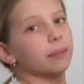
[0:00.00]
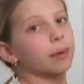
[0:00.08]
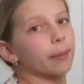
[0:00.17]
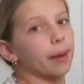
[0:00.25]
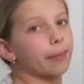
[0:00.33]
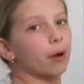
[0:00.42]

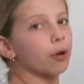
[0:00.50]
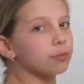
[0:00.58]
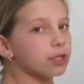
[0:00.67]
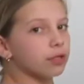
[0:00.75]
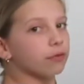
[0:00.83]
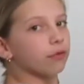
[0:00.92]
put my
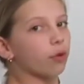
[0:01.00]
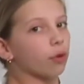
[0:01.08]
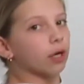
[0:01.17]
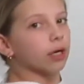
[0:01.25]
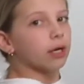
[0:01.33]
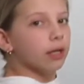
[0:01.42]
palms to the
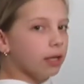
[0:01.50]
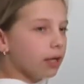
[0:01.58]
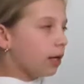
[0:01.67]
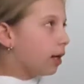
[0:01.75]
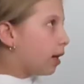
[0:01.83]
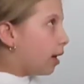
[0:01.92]
floor
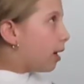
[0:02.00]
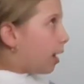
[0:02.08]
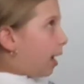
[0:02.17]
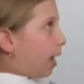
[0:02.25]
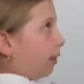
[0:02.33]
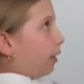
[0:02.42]

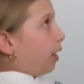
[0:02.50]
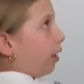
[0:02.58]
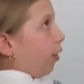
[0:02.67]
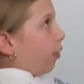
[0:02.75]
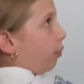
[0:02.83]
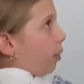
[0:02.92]
and
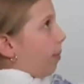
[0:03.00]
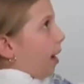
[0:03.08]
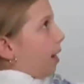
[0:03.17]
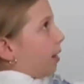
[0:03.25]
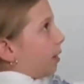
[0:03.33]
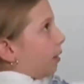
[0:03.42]
then all the way back.